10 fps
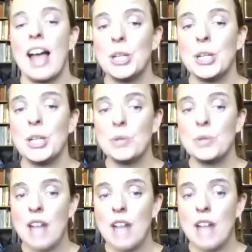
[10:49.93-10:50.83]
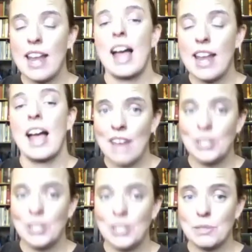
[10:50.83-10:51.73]
You do not have
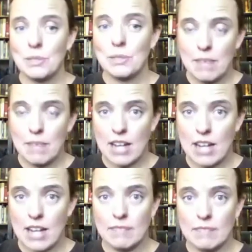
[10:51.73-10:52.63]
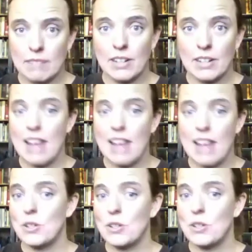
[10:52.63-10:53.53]
to use Mathematica, okay?
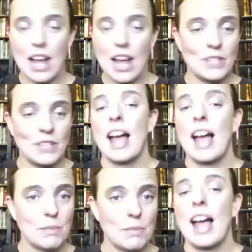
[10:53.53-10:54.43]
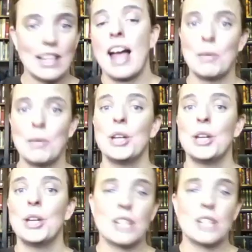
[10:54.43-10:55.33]
You do not have to use Matlab.
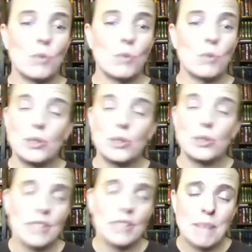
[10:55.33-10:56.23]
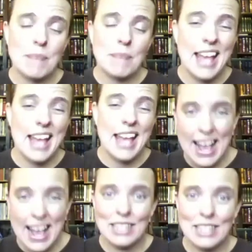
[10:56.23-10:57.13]
You can work through everything by
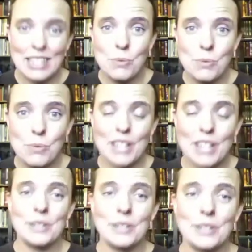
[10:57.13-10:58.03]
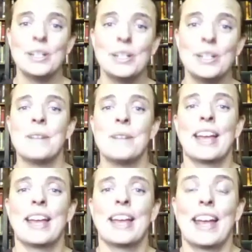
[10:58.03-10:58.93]
hand if you want to.
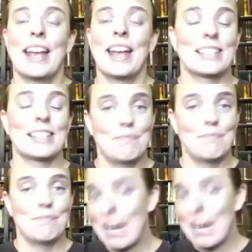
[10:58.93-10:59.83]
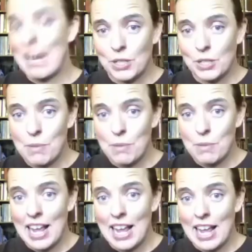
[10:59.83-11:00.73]
It's painful to do it
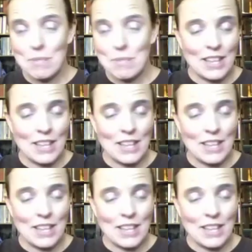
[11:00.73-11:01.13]
by hand, but if